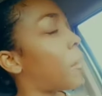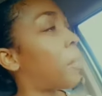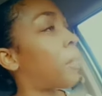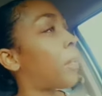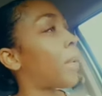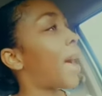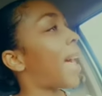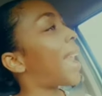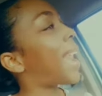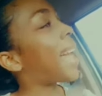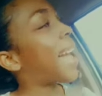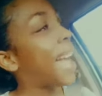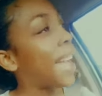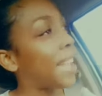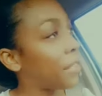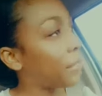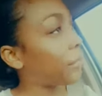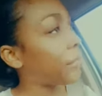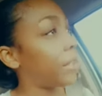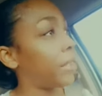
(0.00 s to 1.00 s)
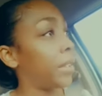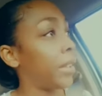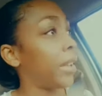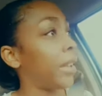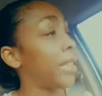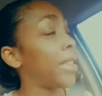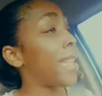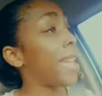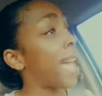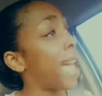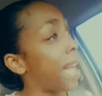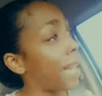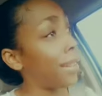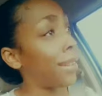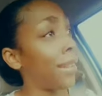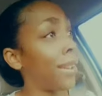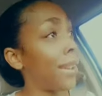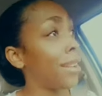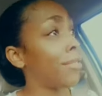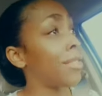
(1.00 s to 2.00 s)
them up alive?
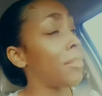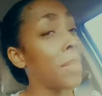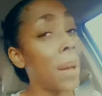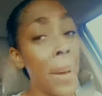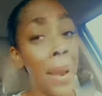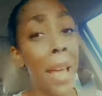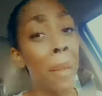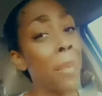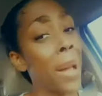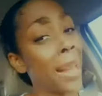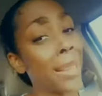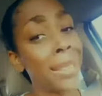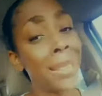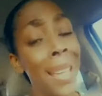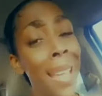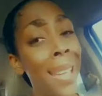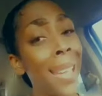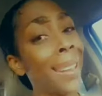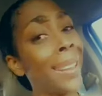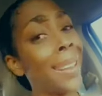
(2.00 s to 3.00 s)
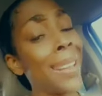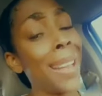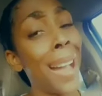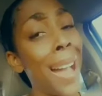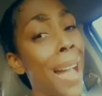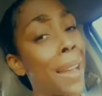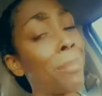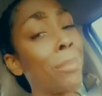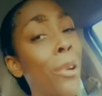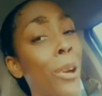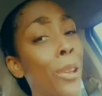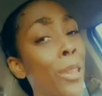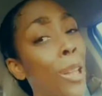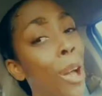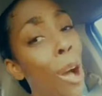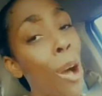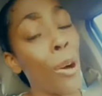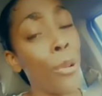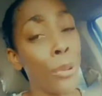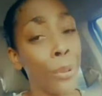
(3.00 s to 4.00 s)
Yeah? Remember that match that it did hot,
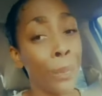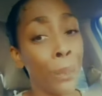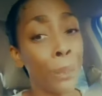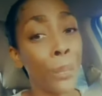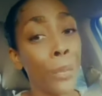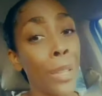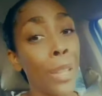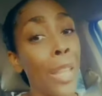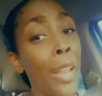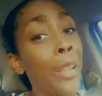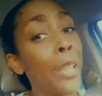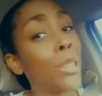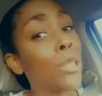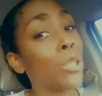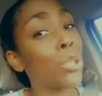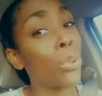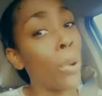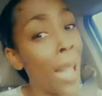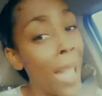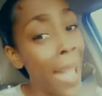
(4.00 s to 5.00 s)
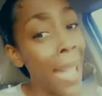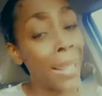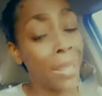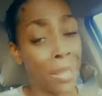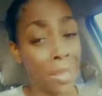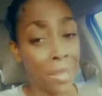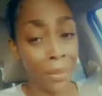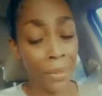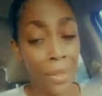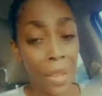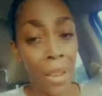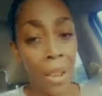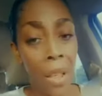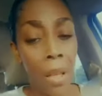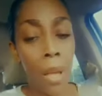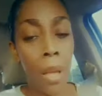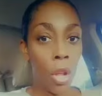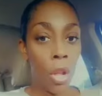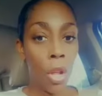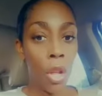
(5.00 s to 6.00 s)
but yo, it did sweet.
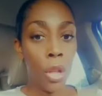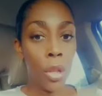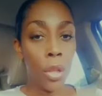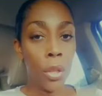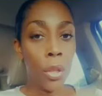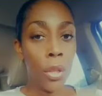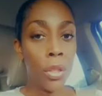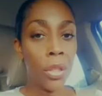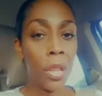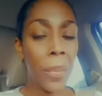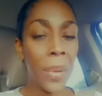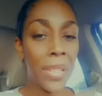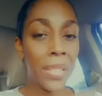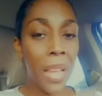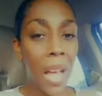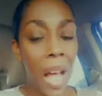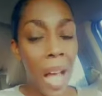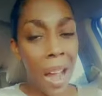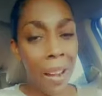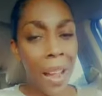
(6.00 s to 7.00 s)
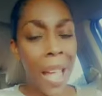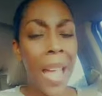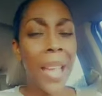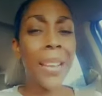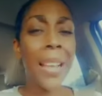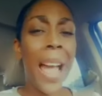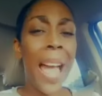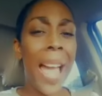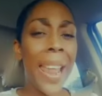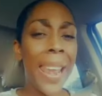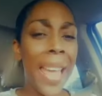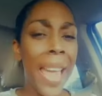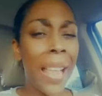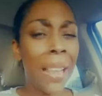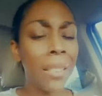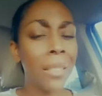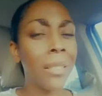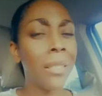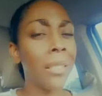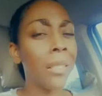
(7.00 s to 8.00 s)
So I say, all right,
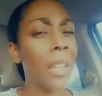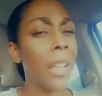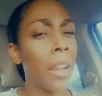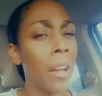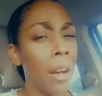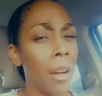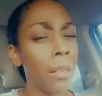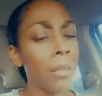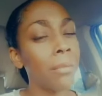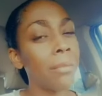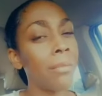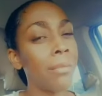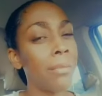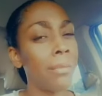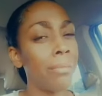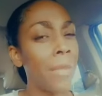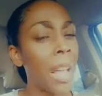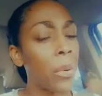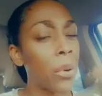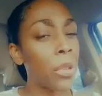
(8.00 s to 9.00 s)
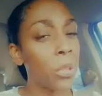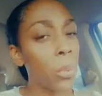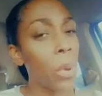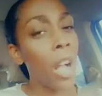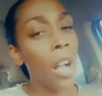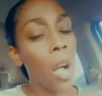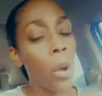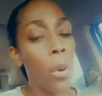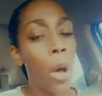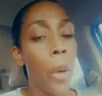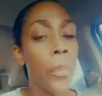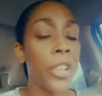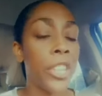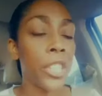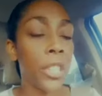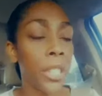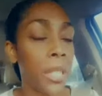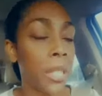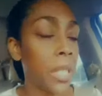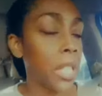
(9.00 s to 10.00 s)
Hydel, you know, make what's swagger go on with
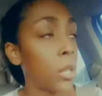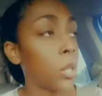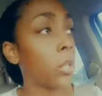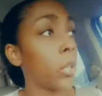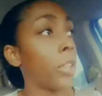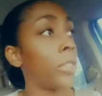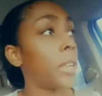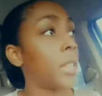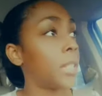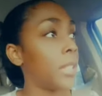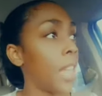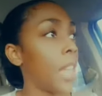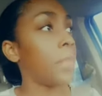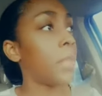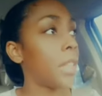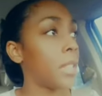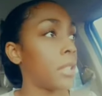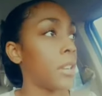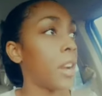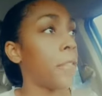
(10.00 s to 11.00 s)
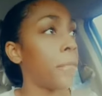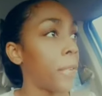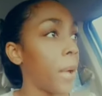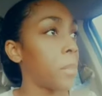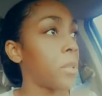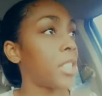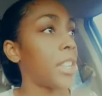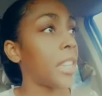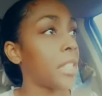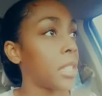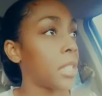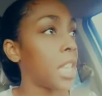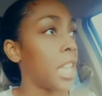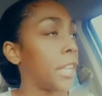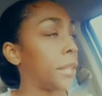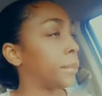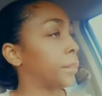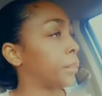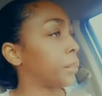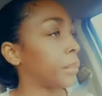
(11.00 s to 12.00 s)
JC. So the team this year from
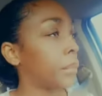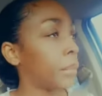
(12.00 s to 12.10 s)
JC,